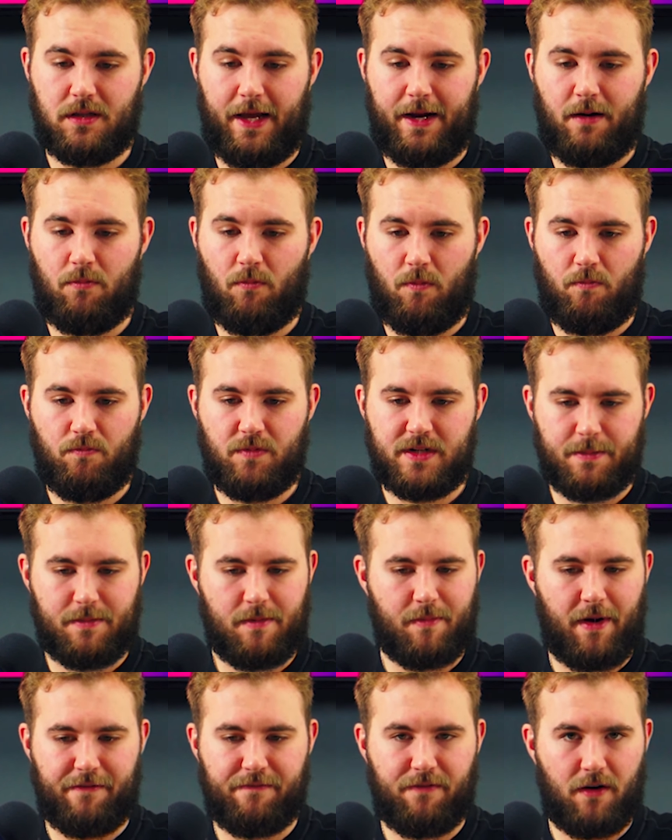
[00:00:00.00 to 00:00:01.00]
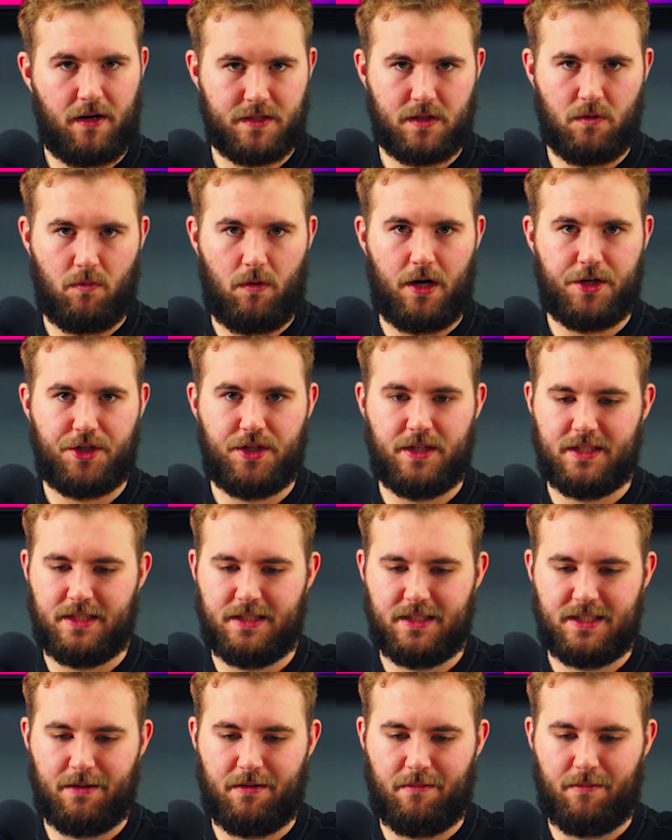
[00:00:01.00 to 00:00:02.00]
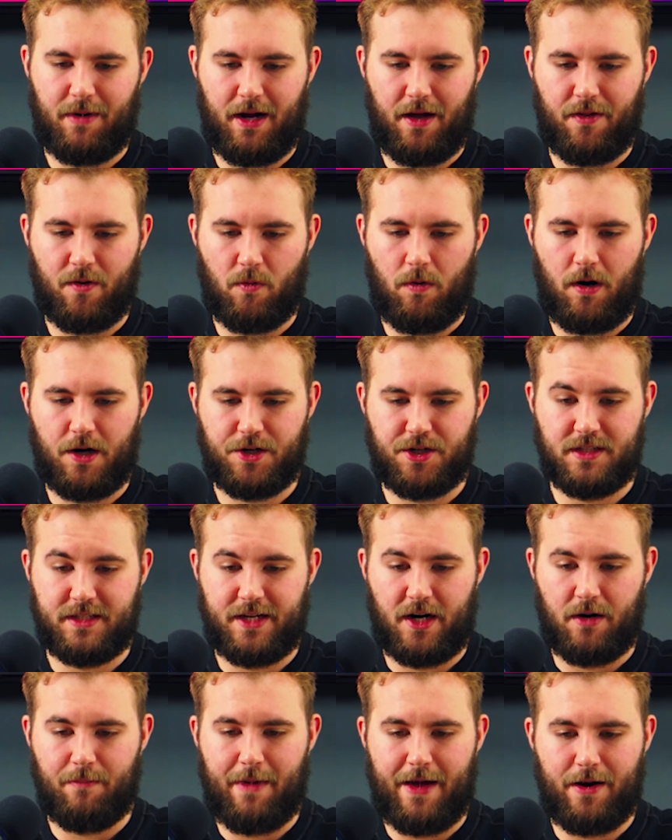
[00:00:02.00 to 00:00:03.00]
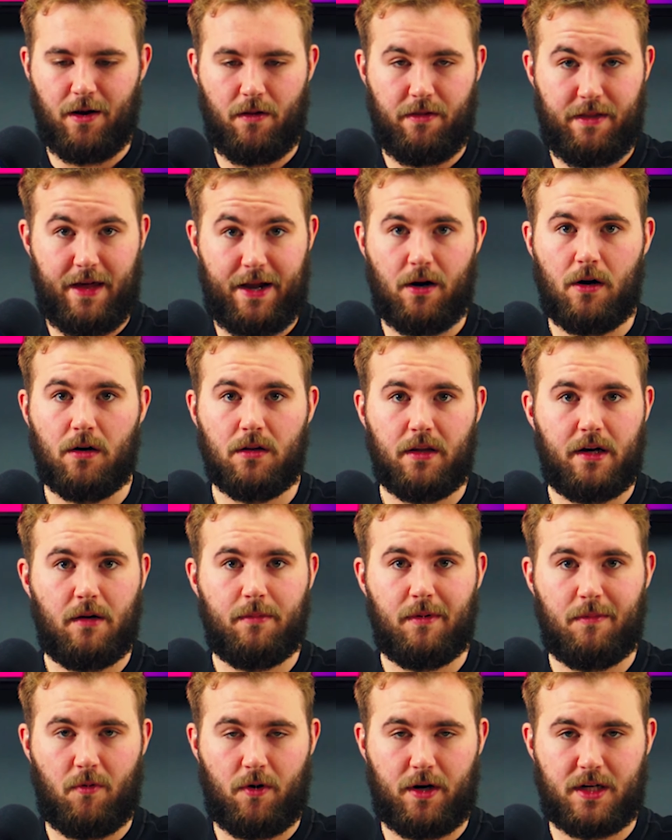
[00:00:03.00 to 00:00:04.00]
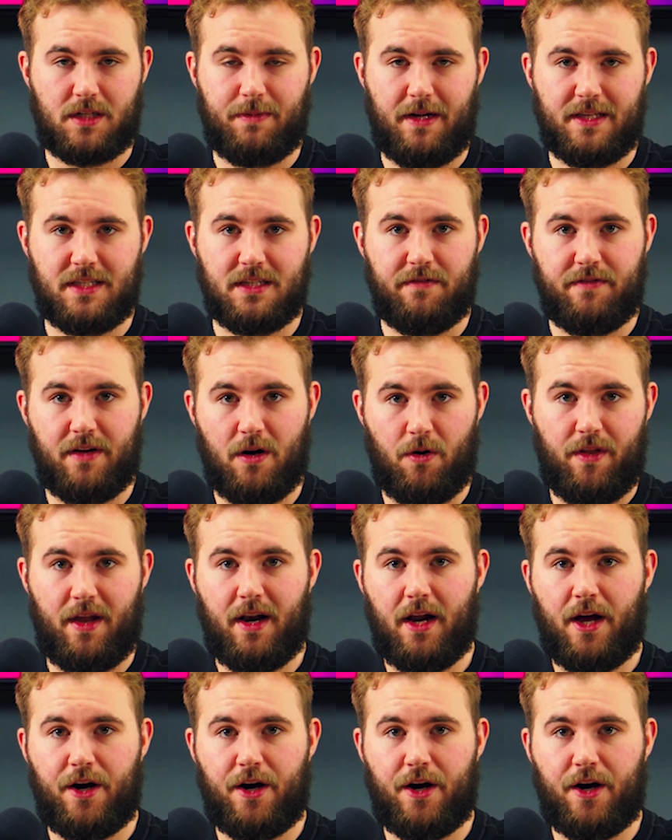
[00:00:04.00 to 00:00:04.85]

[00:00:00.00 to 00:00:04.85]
like some of my fossil watches and some of my other watches that are metal that are a little bit more expensive, you know, that